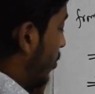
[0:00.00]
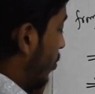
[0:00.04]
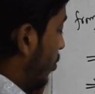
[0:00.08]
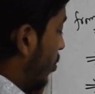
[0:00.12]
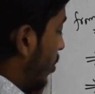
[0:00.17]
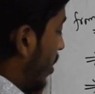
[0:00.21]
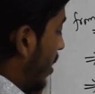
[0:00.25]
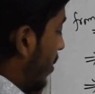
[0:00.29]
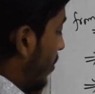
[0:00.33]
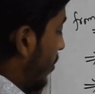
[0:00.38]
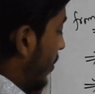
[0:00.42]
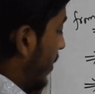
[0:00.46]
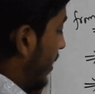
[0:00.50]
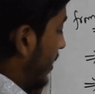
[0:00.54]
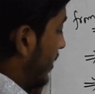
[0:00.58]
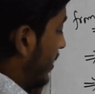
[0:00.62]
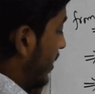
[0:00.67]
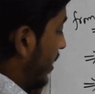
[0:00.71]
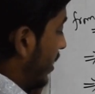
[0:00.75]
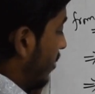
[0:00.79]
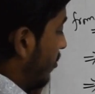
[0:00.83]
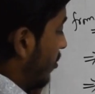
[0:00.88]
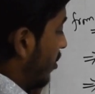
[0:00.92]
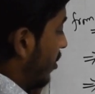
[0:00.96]
2M is
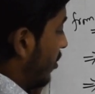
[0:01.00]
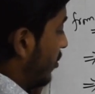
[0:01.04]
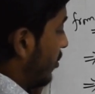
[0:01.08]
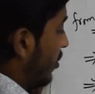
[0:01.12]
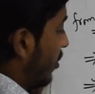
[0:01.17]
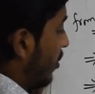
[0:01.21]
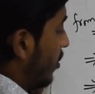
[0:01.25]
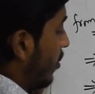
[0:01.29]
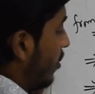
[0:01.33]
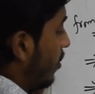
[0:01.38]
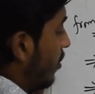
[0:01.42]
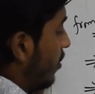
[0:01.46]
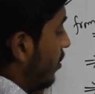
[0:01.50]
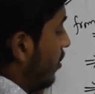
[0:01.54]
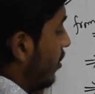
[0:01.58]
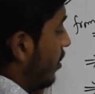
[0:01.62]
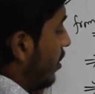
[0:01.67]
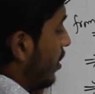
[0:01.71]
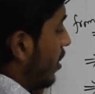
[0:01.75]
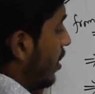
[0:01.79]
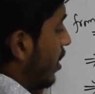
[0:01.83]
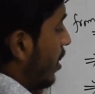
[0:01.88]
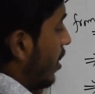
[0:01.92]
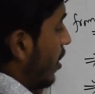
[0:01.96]
equal to 0
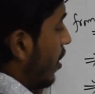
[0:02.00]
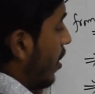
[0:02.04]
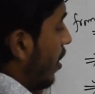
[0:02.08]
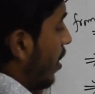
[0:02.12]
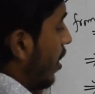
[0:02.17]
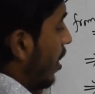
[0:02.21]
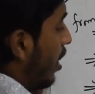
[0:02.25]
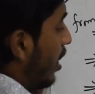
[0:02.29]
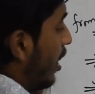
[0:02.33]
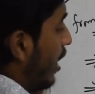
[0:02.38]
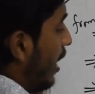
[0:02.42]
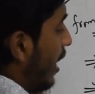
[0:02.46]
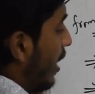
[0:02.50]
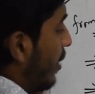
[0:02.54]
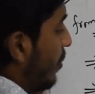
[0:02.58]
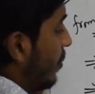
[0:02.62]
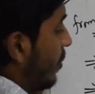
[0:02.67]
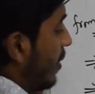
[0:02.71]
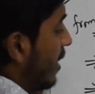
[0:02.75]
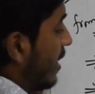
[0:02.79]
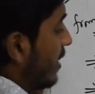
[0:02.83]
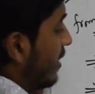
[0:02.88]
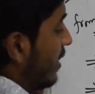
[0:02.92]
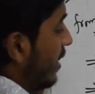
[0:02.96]
or M
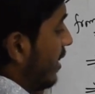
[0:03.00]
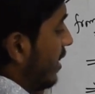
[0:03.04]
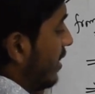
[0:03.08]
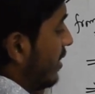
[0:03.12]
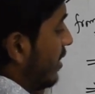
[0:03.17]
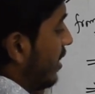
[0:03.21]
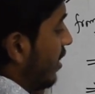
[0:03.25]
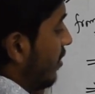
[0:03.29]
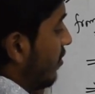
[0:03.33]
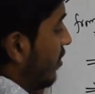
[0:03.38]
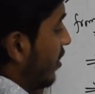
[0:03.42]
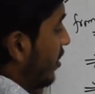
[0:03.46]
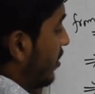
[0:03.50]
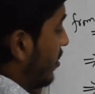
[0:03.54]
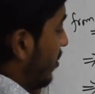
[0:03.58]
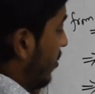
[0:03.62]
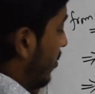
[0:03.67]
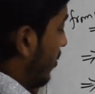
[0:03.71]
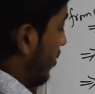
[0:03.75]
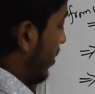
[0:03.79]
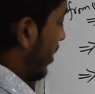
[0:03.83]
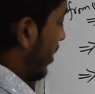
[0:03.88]
plus N is equal to 0.